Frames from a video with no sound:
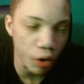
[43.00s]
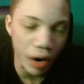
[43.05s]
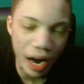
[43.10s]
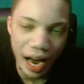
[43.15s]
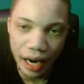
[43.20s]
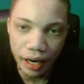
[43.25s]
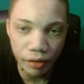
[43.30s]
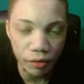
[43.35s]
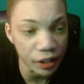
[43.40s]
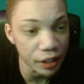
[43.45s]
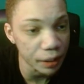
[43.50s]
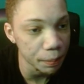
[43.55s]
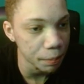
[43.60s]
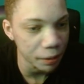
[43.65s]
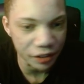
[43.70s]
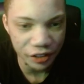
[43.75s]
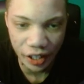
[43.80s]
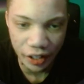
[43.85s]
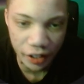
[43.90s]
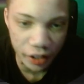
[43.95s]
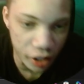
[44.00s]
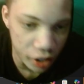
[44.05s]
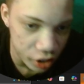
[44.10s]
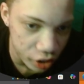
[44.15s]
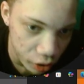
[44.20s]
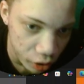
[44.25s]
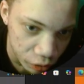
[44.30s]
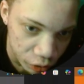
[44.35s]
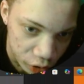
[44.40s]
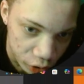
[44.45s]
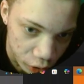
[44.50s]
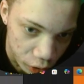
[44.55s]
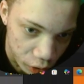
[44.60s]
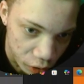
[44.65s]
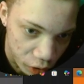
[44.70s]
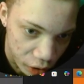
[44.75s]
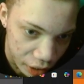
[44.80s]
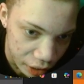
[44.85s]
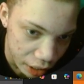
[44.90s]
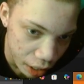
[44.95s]
how to really protect yourself. So,
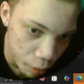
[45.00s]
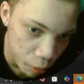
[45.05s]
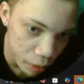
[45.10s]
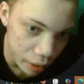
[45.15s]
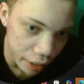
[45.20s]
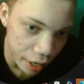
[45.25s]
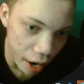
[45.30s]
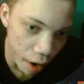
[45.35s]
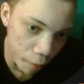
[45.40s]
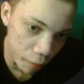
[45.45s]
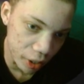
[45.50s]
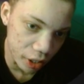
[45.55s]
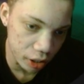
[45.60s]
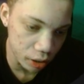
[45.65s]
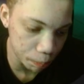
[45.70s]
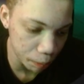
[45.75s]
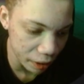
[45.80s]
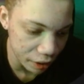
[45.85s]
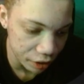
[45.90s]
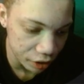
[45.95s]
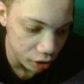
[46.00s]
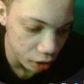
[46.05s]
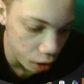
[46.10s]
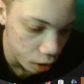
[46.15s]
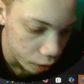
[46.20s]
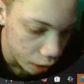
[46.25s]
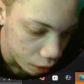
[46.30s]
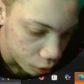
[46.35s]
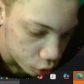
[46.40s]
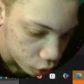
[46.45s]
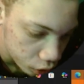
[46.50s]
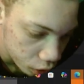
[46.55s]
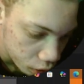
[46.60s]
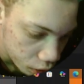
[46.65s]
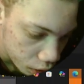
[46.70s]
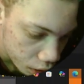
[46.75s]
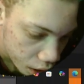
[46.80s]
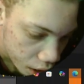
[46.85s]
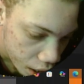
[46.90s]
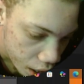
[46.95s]
and I wanna explain this all out.
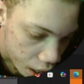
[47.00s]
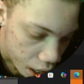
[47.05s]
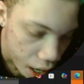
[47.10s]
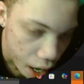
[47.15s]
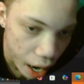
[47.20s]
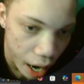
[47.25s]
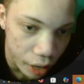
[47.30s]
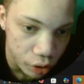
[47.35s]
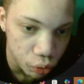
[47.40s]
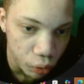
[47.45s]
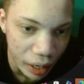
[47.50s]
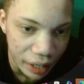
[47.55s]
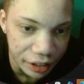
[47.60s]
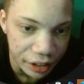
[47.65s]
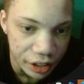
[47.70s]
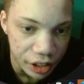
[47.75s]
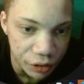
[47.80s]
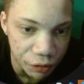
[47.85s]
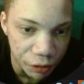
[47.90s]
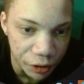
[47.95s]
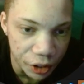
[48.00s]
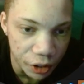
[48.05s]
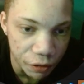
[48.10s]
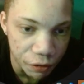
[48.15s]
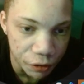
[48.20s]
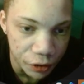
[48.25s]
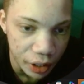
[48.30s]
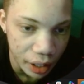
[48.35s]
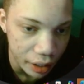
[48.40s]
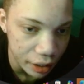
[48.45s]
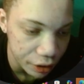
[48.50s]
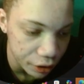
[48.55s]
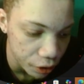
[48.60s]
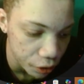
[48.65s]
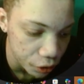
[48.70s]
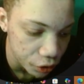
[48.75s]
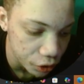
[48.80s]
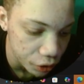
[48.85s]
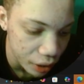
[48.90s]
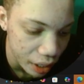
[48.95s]
So that's why I did this video for y'all to know,
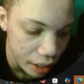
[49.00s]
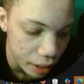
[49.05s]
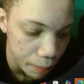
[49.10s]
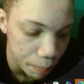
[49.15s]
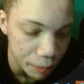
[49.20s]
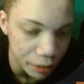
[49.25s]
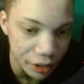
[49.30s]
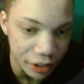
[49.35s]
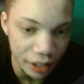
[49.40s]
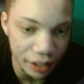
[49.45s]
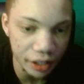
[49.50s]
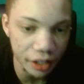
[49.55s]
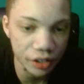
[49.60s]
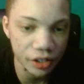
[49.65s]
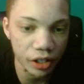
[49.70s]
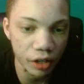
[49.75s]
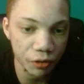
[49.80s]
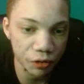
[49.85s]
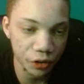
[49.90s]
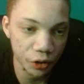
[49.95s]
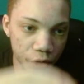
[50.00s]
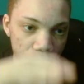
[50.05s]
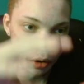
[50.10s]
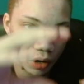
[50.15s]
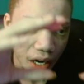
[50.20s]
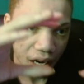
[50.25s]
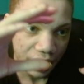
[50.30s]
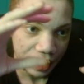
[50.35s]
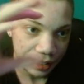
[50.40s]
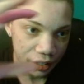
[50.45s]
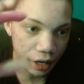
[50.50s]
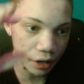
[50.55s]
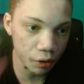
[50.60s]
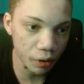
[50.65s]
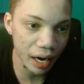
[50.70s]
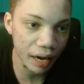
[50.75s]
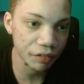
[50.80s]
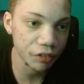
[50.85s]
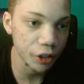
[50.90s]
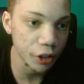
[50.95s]
so y'all can protect yourself. So y'all don't
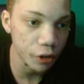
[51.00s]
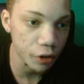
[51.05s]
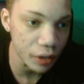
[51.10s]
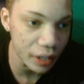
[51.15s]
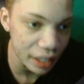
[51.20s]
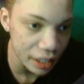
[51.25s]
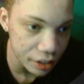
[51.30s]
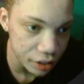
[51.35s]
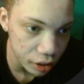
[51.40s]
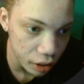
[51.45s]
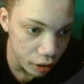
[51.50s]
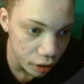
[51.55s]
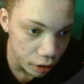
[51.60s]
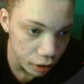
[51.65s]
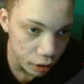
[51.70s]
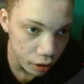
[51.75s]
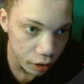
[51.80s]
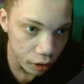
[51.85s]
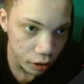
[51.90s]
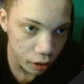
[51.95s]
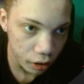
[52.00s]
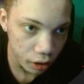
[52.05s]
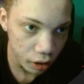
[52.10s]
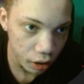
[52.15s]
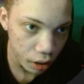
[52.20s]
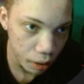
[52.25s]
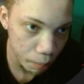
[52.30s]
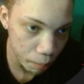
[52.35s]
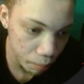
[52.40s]
have to go against so